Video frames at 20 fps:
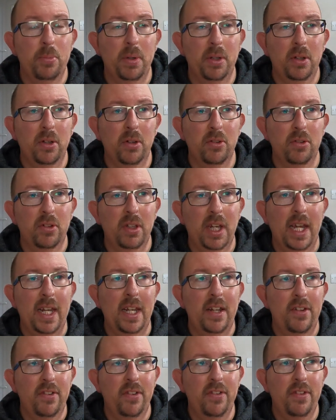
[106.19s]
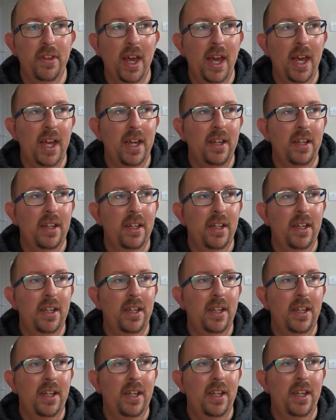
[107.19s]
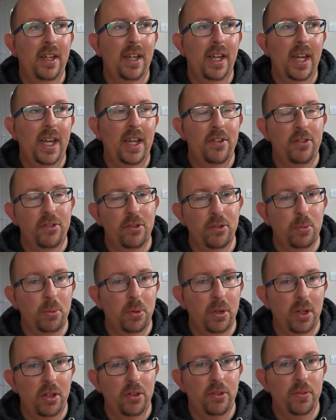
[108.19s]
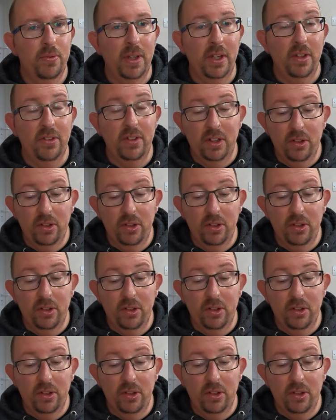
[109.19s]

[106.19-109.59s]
because getting into debt is just one of those things.